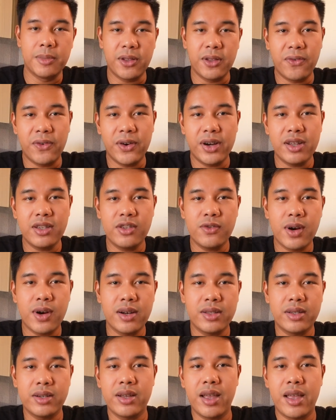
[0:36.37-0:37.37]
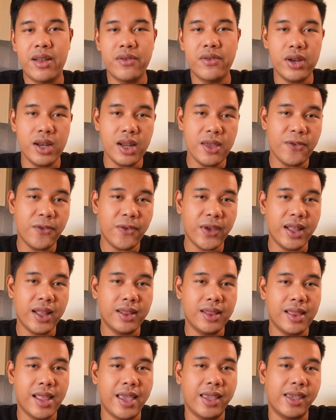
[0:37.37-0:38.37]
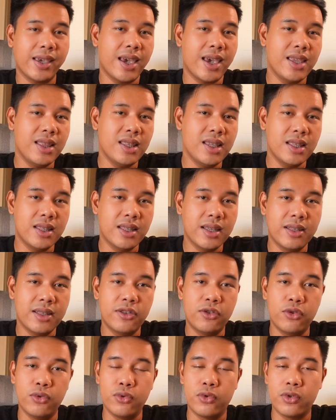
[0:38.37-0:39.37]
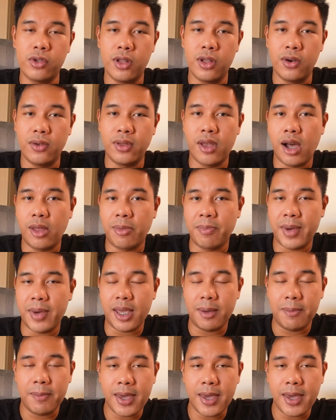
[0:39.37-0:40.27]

But for this quarter, I really felt like I needed to slow down my